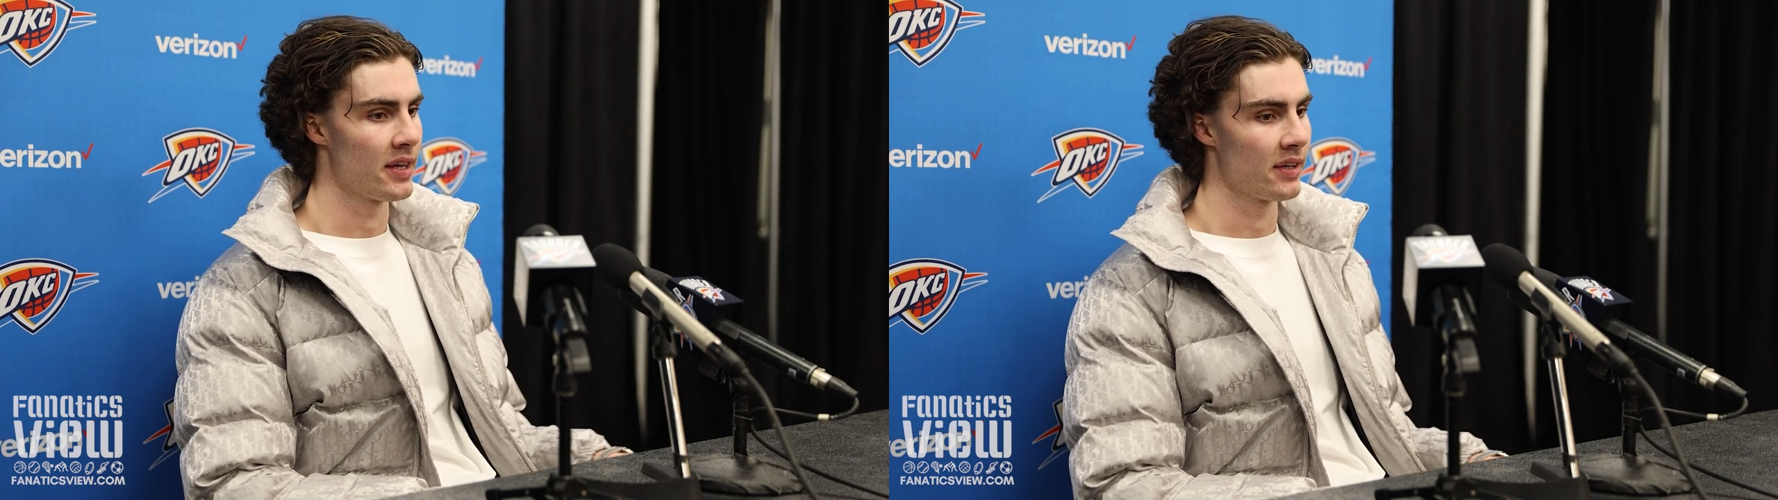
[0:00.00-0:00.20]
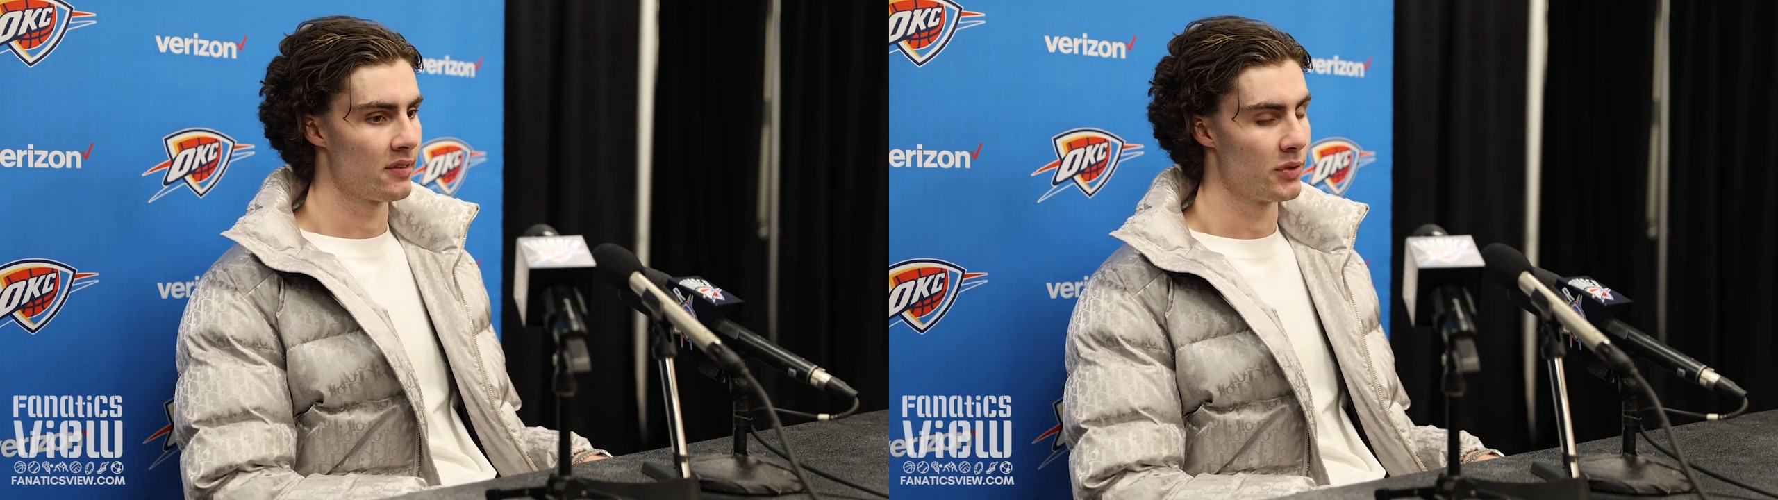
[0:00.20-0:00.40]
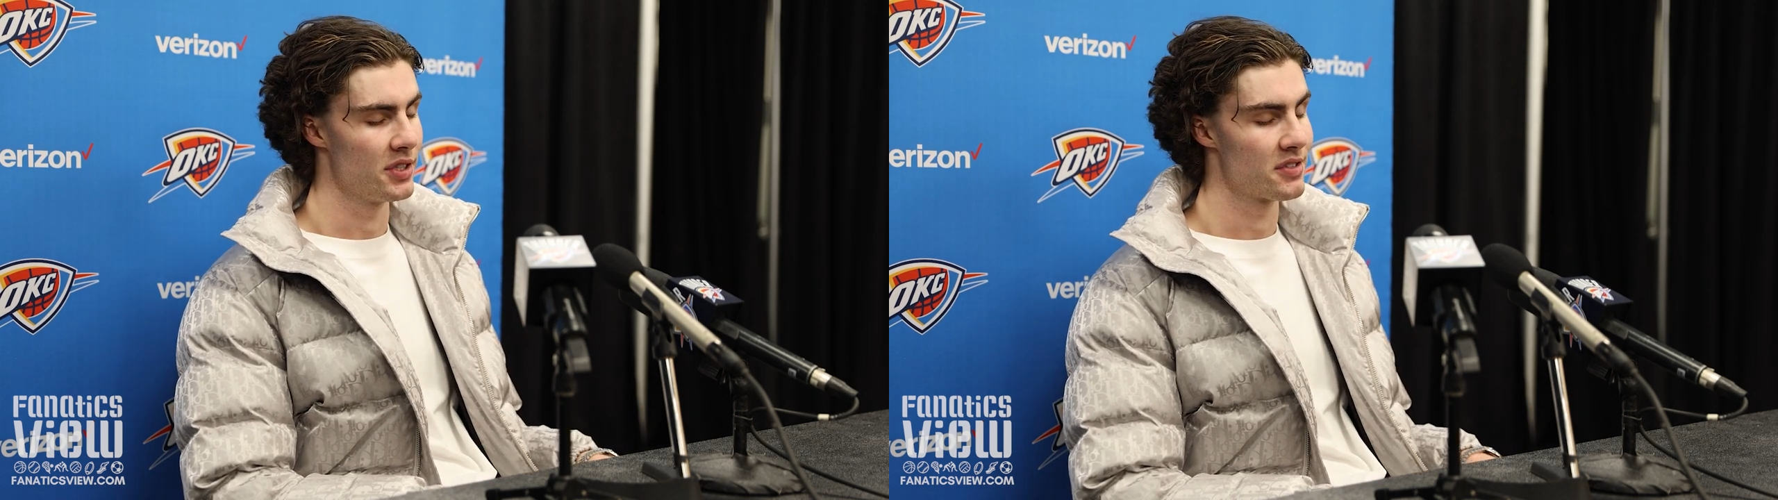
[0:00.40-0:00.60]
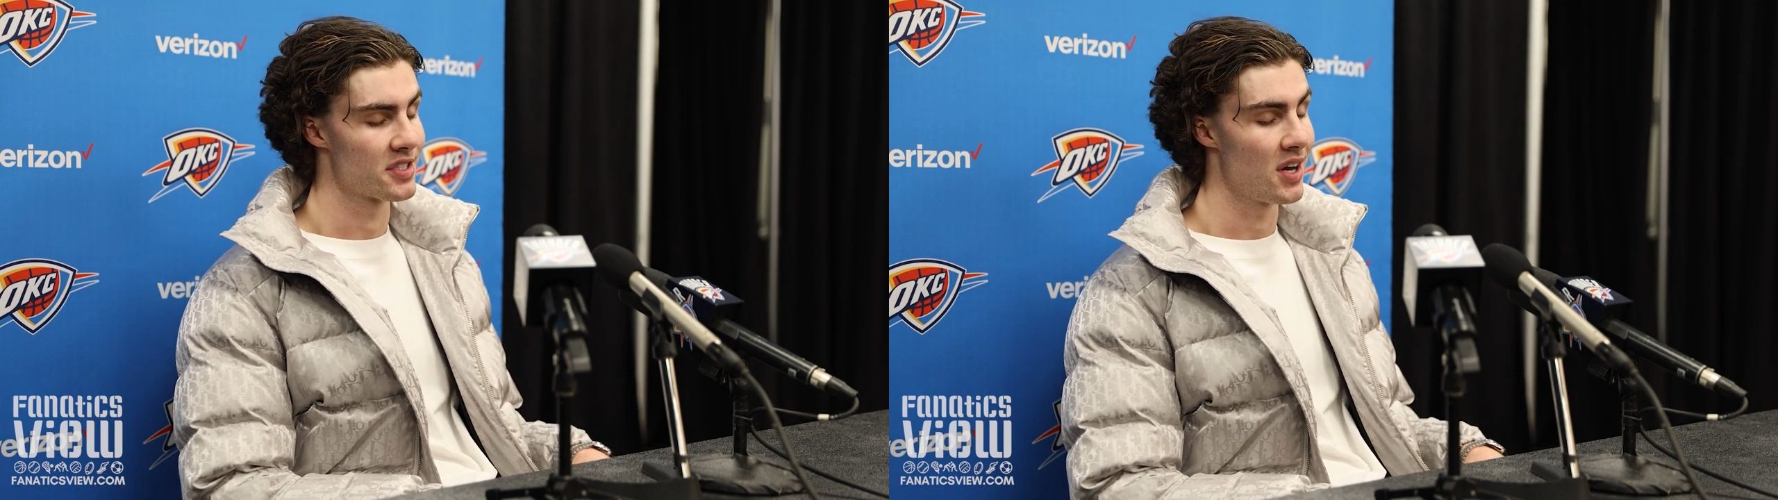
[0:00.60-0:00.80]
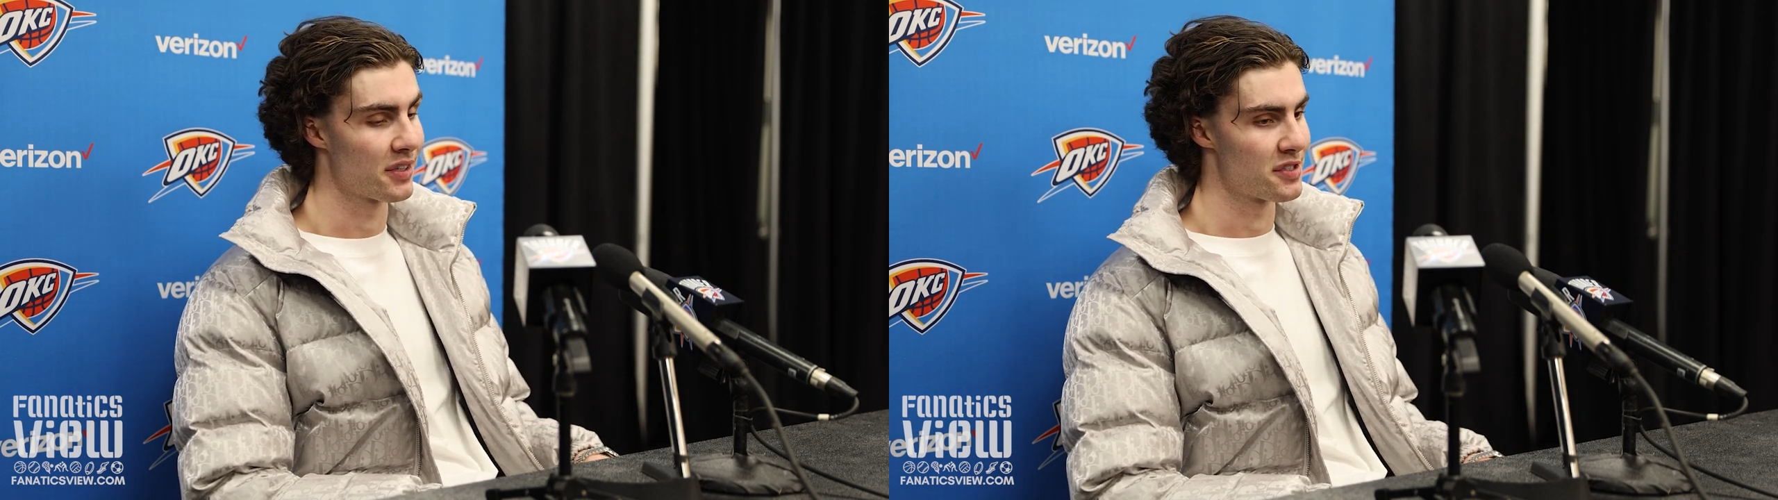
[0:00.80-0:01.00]
think we
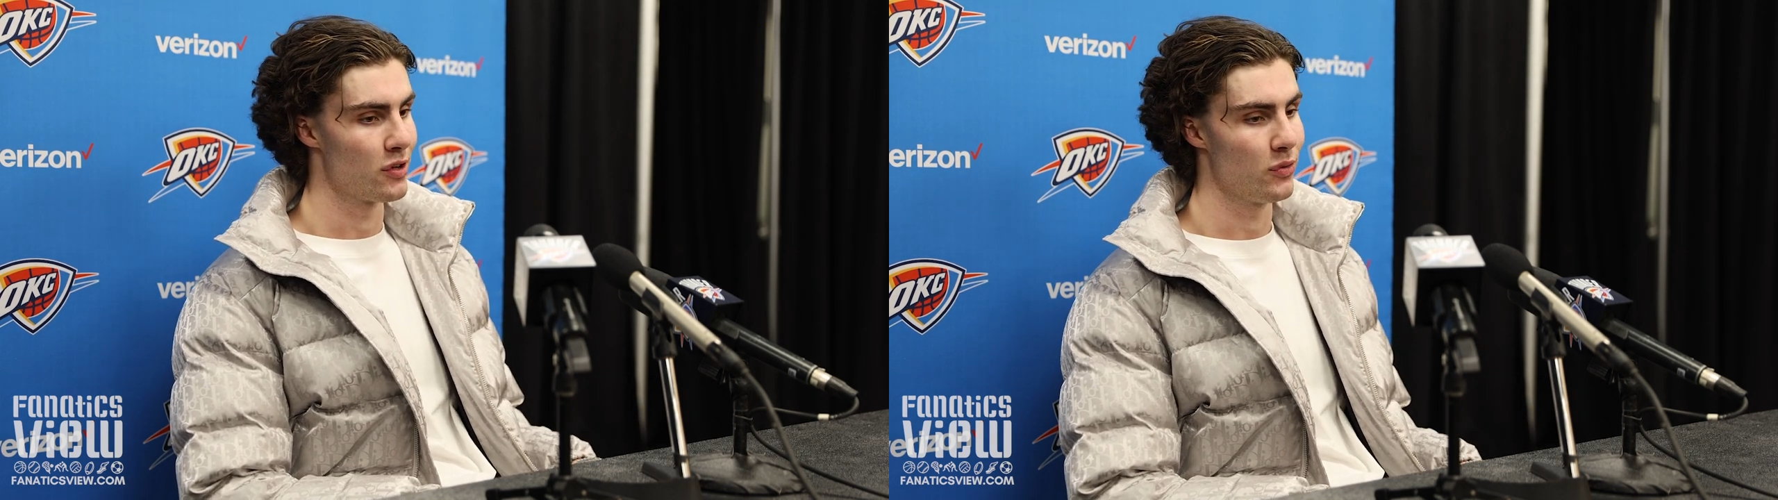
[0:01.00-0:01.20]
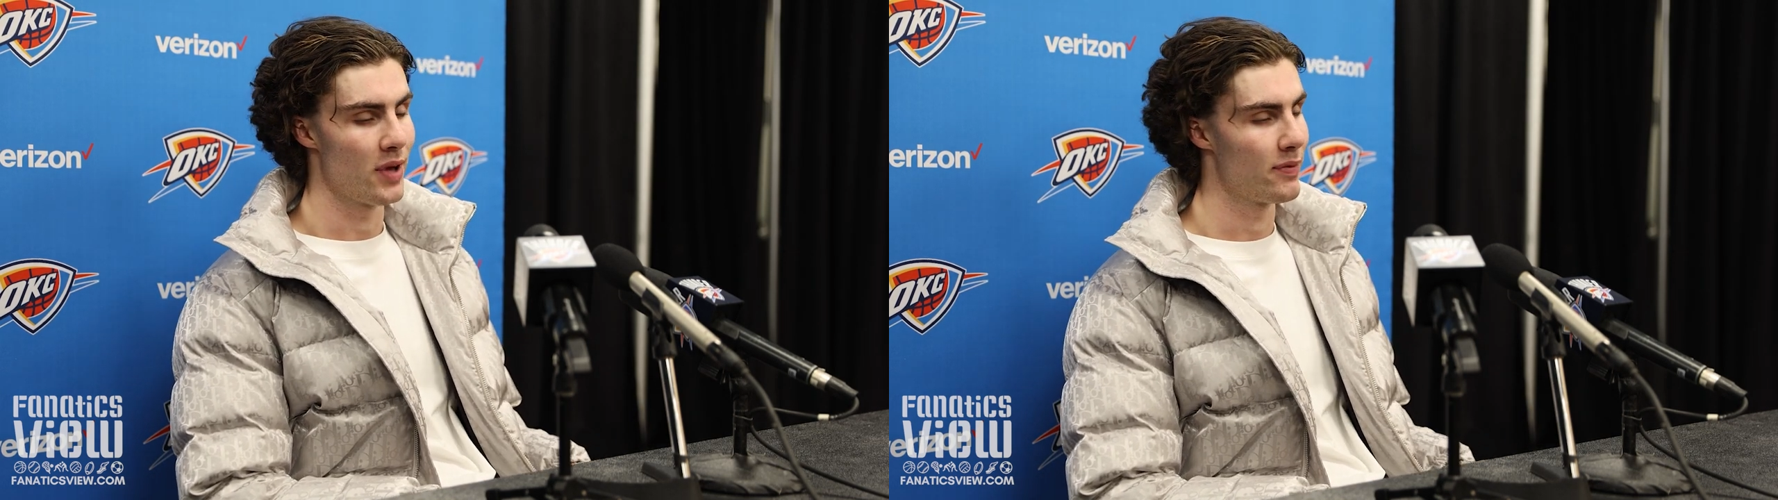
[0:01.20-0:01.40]
started slow,